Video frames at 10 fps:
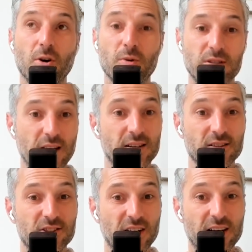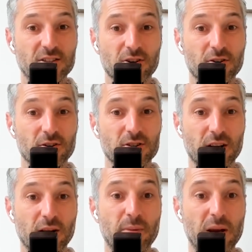is that change occurs, and
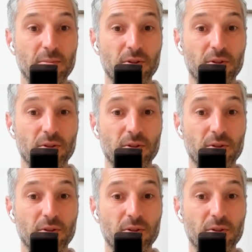that people,